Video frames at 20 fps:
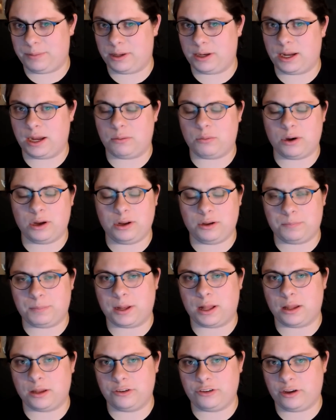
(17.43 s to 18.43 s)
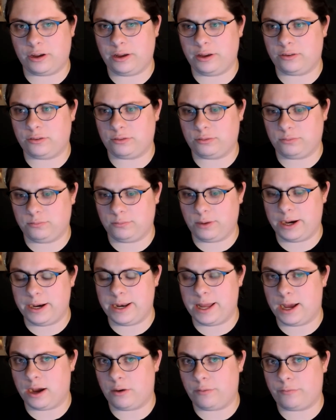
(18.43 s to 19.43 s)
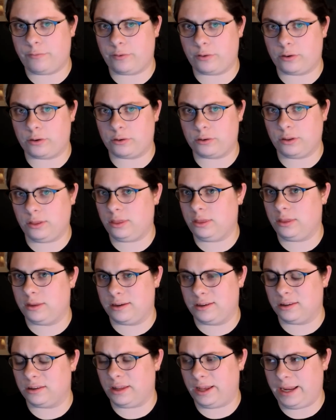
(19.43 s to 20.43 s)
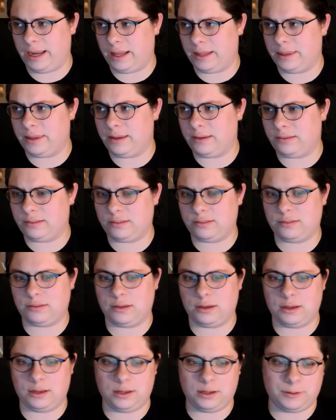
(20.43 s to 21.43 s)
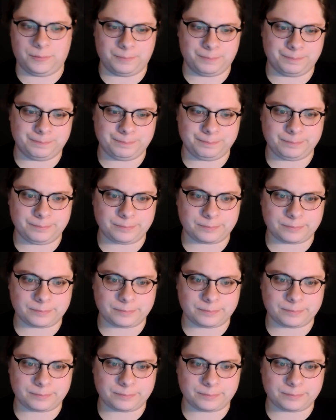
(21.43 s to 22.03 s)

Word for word: but I want to apologize right now for the delay in this. Um,